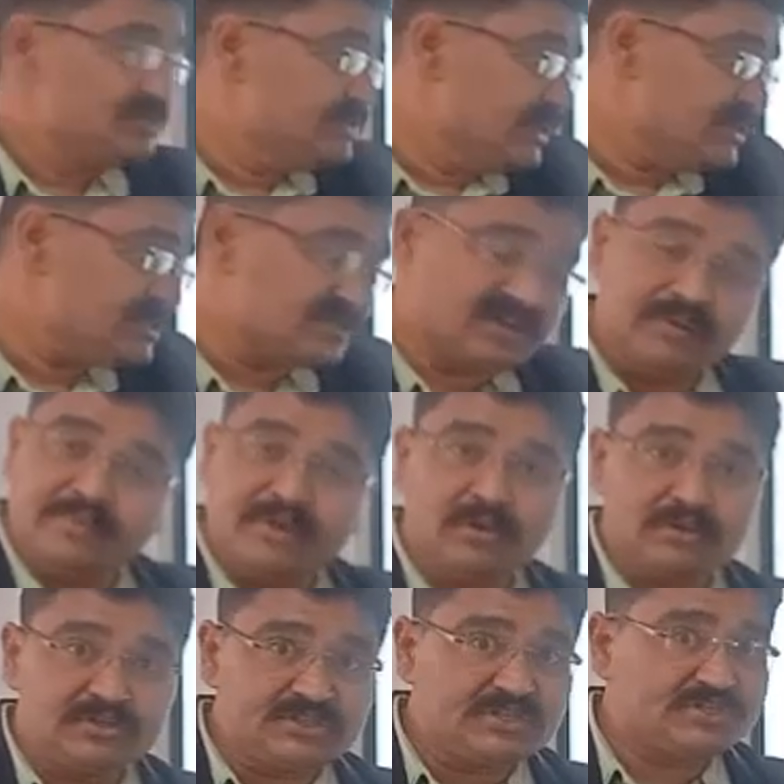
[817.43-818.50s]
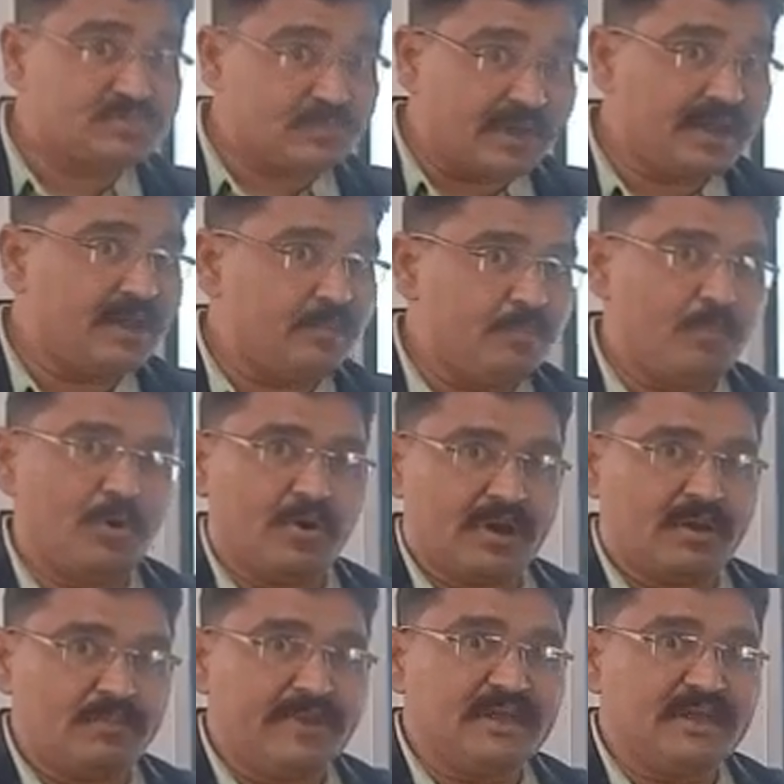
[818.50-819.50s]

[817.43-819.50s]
This terminology is very important.